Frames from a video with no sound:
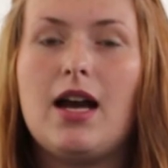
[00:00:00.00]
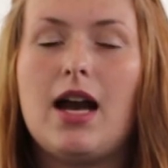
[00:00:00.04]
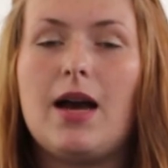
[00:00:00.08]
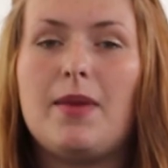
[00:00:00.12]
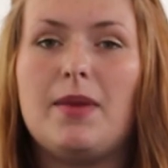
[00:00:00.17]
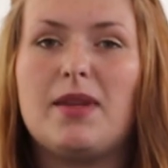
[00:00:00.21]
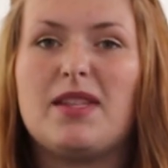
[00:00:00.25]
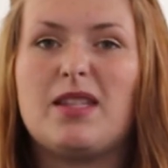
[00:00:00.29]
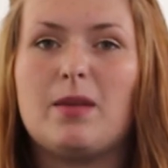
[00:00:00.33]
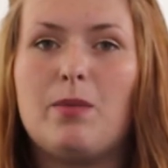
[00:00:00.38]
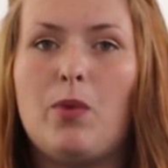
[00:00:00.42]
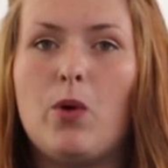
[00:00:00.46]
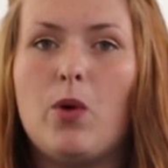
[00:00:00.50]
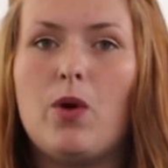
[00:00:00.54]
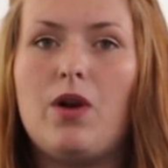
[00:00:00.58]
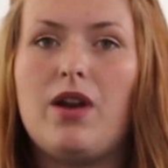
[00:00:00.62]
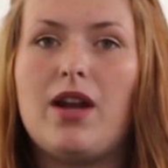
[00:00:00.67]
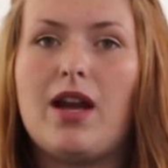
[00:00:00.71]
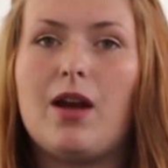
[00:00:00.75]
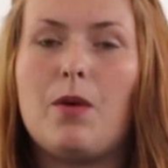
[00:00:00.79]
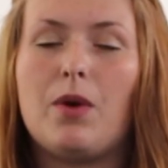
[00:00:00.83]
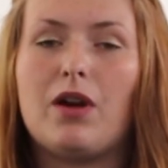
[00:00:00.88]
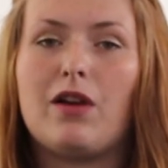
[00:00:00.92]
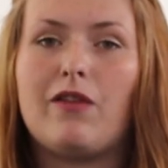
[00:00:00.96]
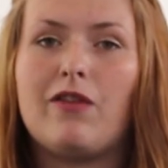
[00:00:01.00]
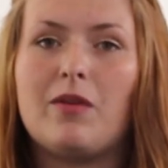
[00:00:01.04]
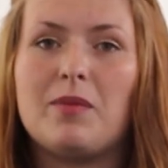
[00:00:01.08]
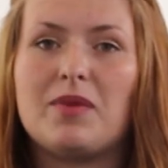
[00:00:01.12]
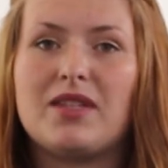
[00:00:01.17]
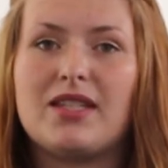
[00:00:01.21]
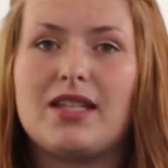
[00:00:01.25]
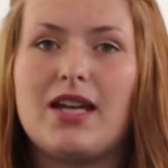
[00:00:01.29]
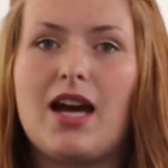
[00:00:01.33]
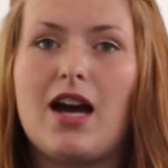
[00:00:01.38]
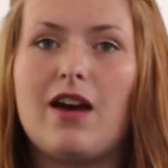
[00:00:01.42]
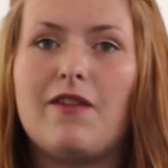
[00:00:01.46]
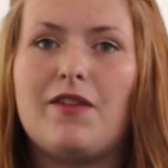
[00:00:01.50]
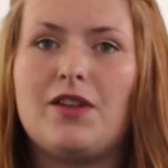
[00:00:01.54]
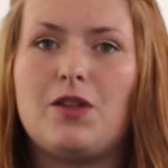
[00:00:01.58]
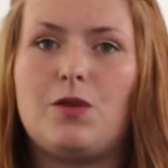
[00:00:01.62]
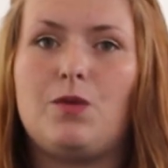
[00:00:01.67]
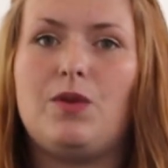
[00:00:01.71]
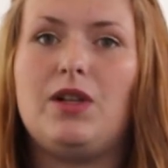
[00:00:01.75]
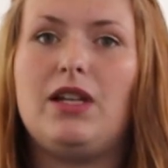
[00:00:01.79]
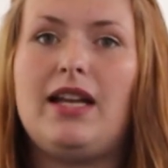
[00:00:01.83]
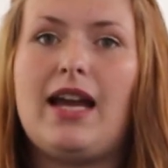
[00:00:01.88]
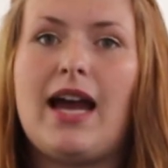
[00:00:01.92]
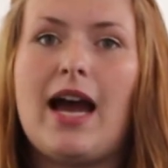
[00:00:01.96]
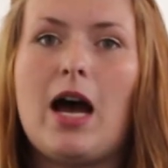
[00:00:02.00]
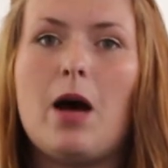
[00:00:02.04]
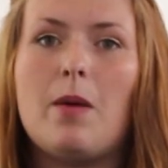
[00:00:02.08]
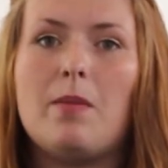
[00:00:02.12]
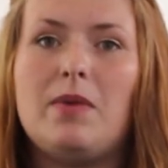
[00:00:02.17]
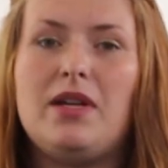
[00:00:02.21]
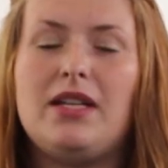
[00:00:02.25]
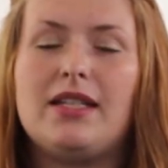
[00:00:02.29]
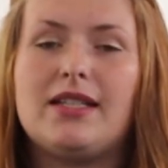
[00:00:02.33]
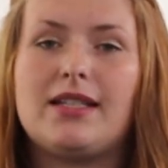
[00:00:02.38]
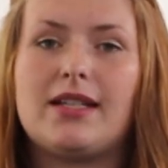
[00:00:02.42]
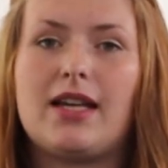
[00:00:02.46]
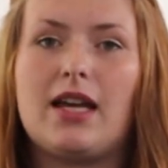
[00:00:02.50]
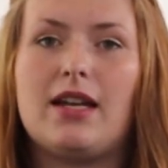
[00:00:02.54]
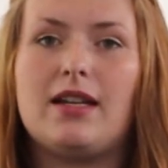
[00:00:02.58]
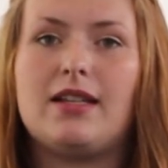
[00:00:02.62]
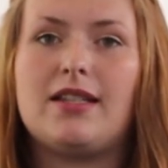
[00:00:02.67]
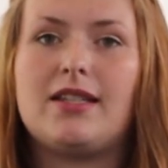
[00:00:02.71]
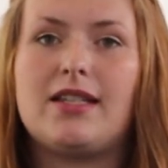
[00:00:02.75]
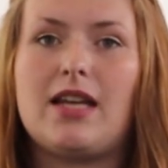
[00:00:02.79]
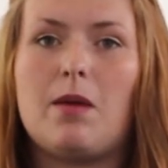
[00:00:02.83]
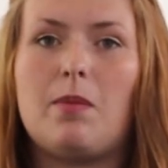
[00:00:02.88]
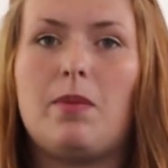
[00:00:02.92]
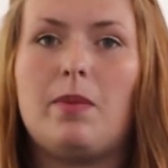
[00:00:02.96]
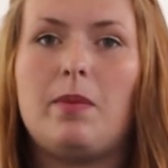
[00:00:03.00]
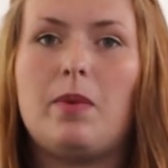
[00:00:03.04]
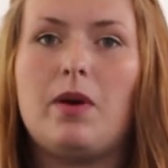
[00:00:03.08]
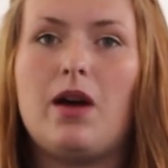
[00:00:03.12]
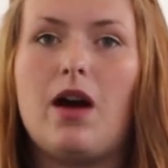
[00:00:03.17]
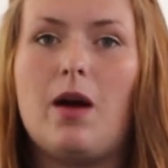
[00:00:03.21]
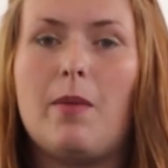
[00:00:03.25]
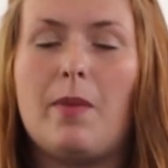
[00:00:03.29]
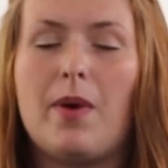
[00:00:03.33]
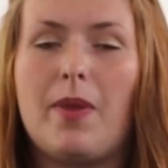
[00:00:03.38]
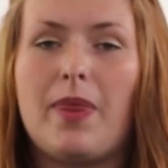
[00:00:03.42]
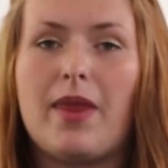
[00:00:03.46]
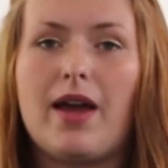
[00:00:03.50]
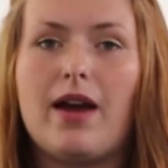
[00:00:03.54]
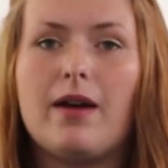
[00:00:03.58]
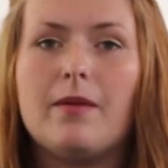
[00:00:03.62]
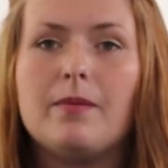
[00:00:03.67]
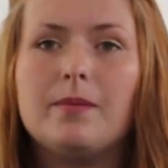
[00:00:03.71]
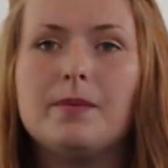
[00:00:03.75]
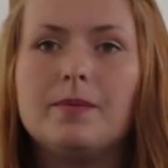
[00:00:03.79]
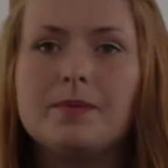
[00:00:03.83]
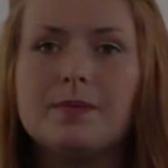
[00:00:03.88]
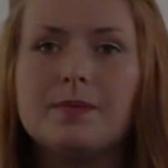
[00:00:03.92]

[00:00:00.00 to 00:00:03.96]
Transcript: and the support network from staff has really helped me to get a step up on that.